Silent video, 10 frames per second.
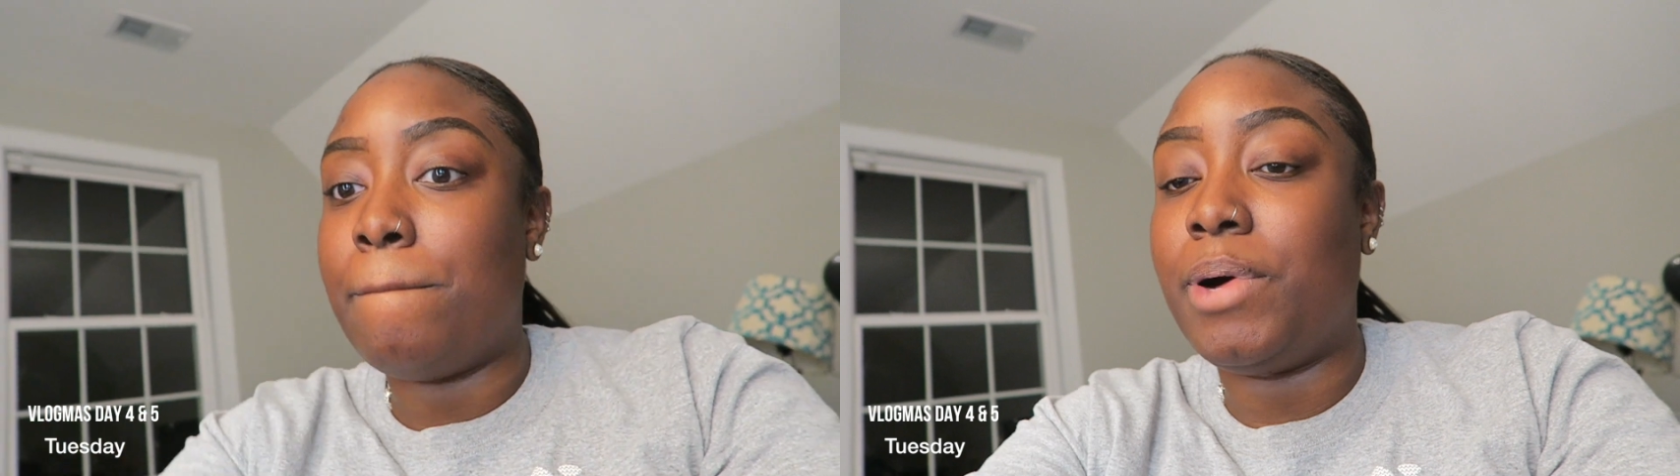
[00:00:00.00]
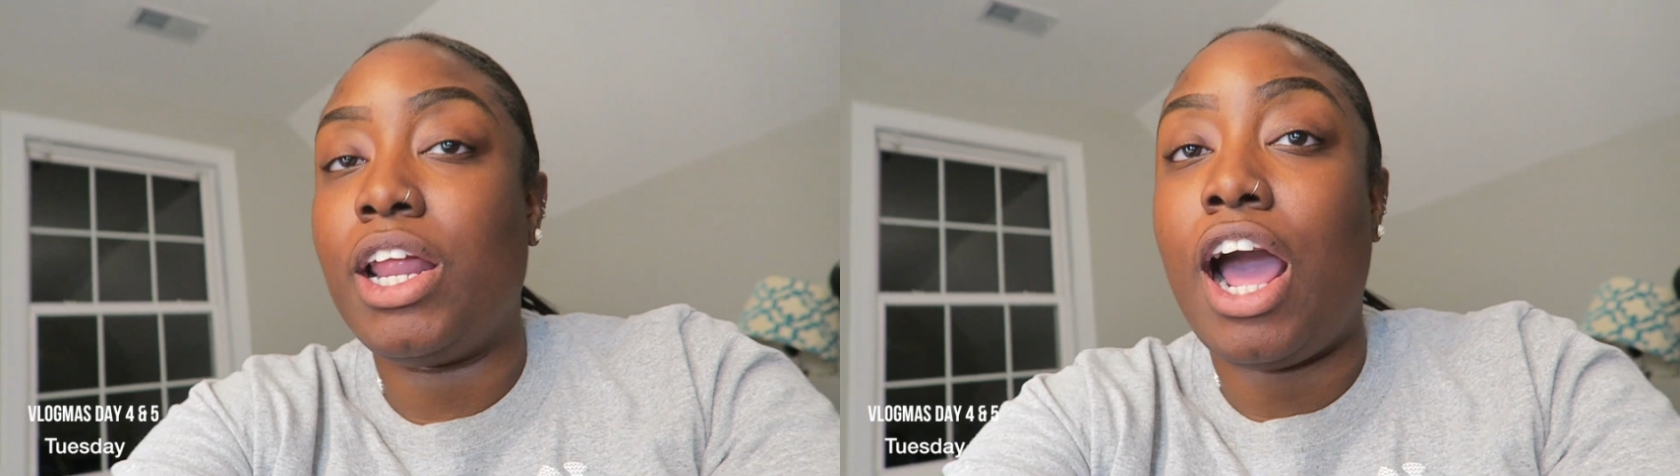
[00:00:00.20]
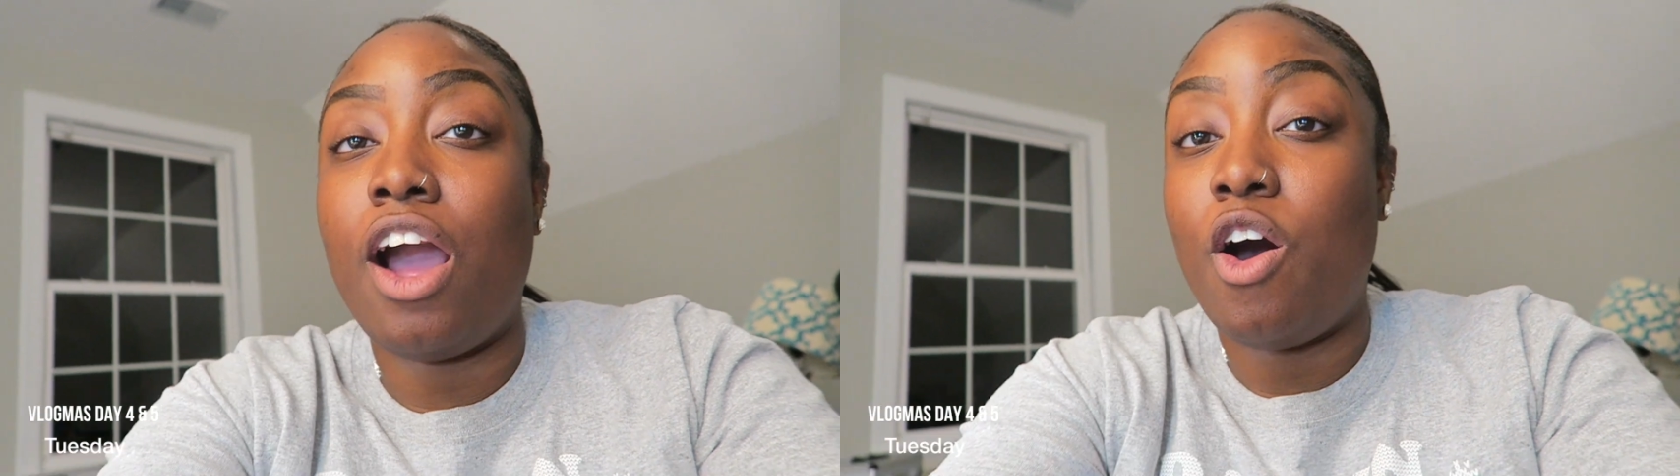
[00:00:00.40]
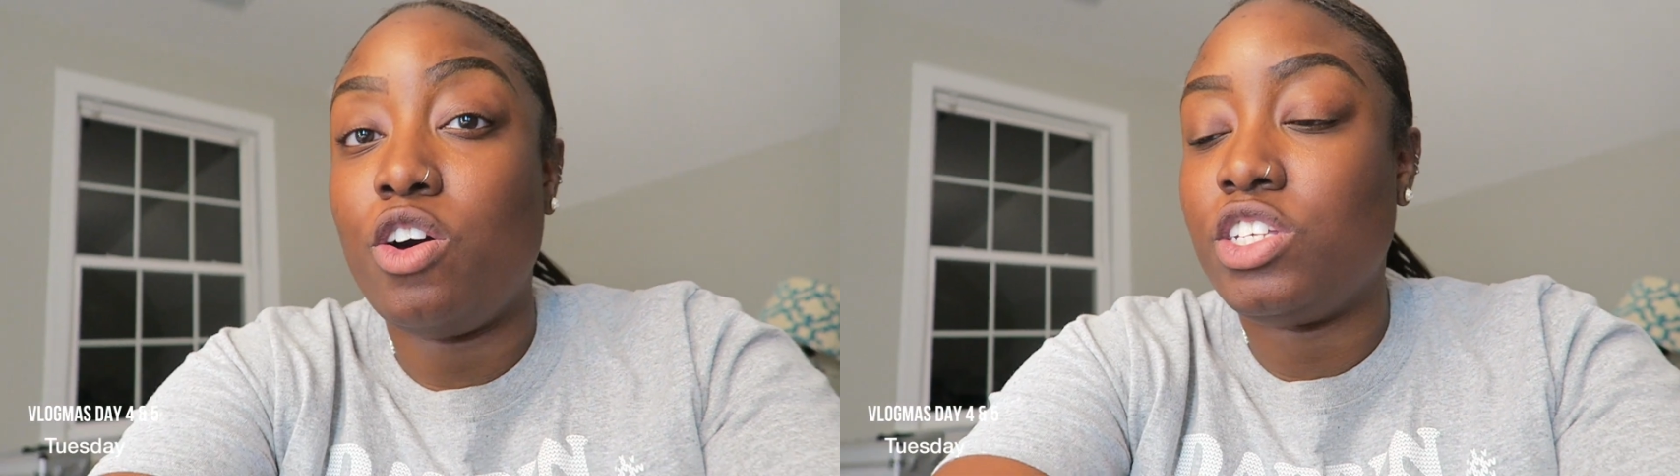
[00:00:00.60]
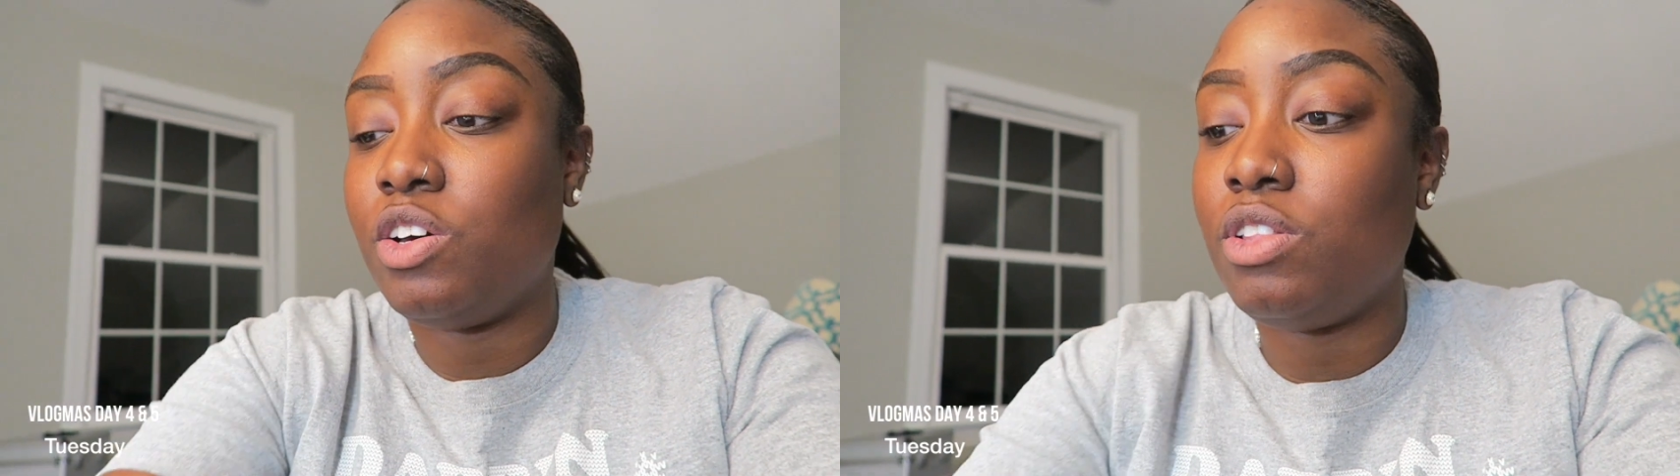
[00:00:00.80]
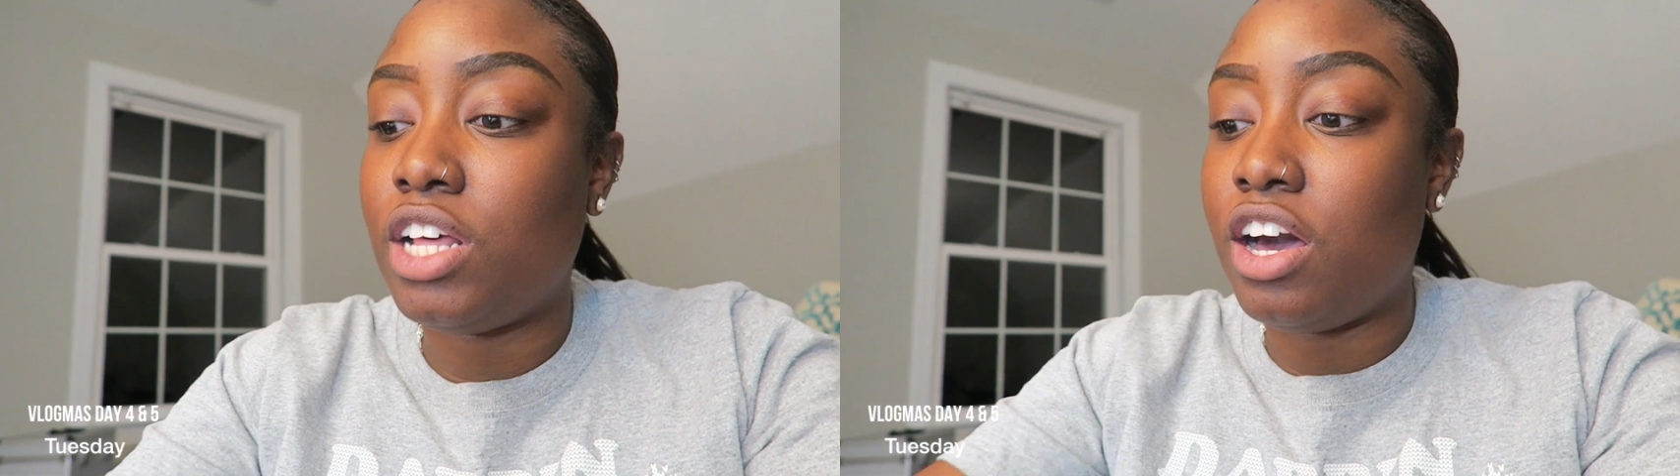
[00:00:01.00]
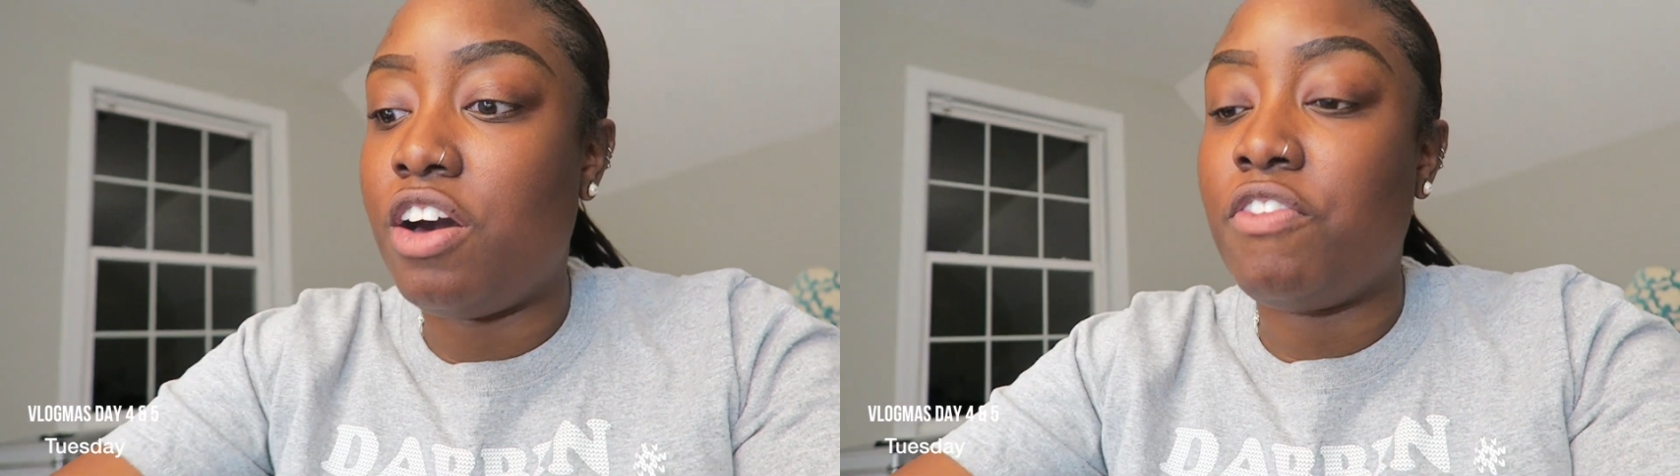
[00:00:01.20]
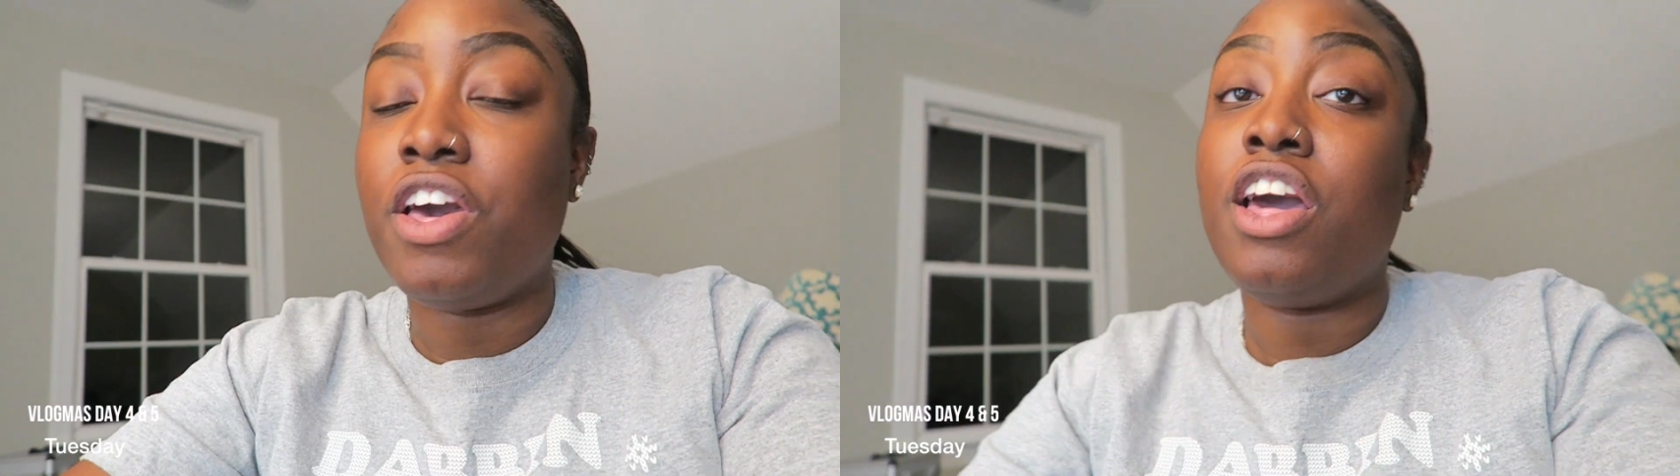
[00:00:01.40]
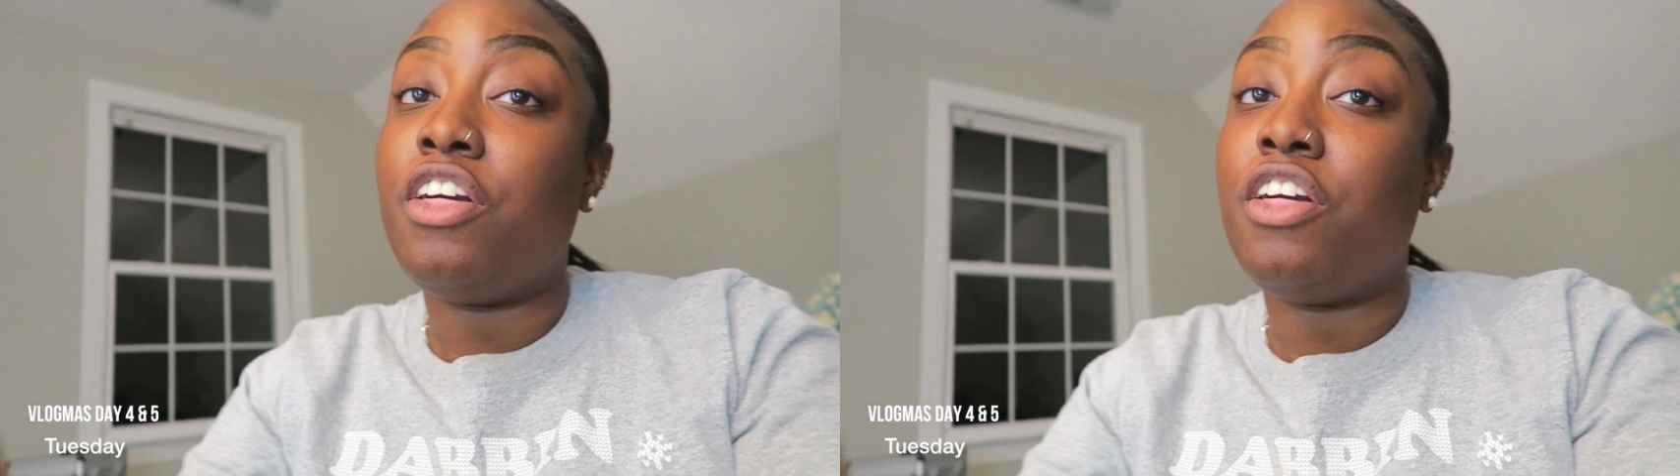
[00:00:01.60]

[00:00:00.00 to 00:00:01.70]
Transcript: But I also love